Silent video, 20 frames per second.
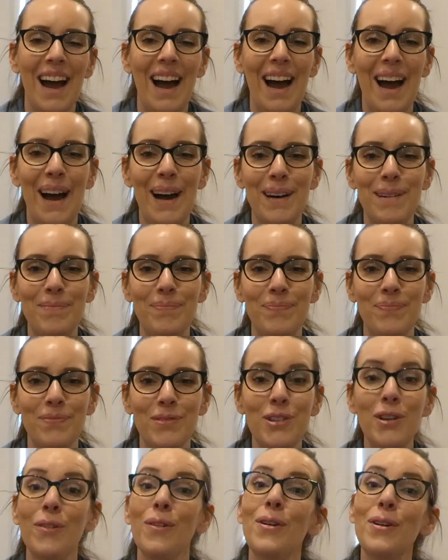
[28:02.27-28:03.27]

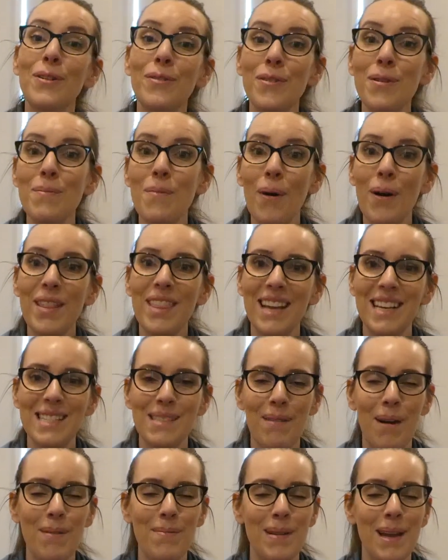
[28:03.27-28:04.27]
So you learned a few more things
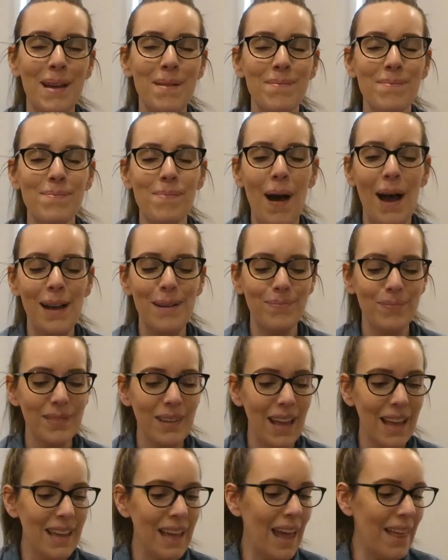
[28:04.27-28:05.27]
about me, but
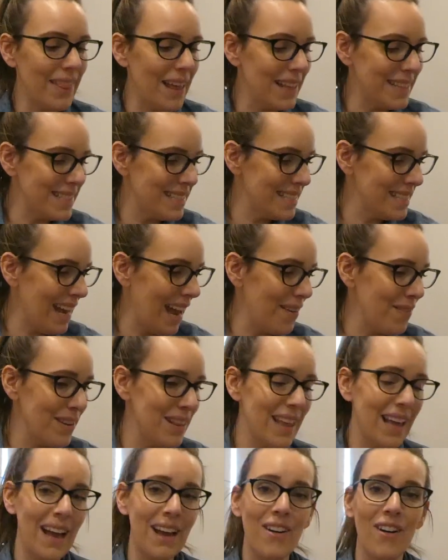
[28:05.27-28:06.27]
yeah, that's
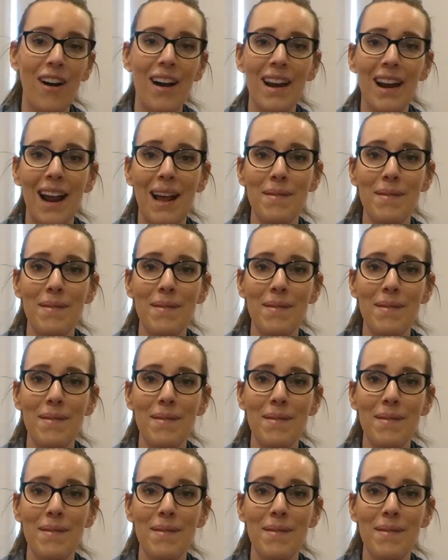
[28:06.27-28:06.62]
everything I got.